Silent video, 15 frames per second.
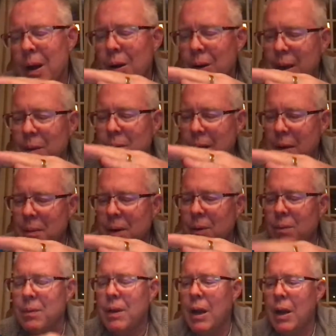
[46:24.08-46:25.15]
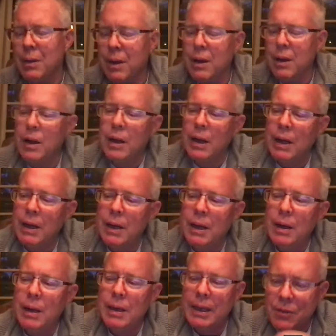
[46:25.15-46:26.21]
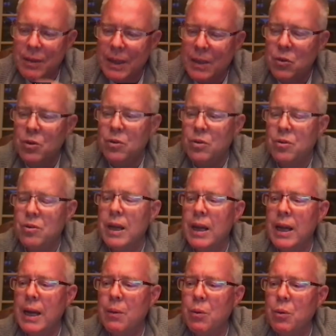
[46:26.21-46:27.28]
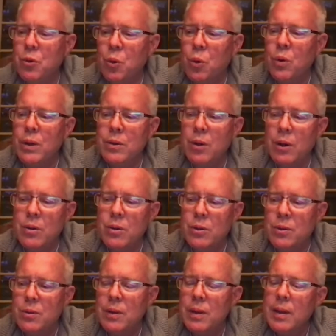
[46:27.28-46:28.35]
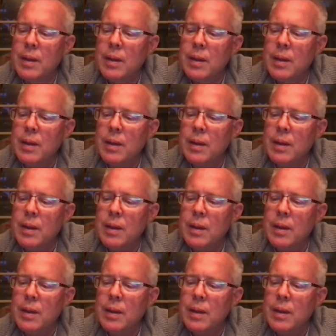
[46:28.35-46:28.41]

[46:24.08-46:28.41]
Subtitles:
Okay, time out. Let's take turns. I will totally talk to you.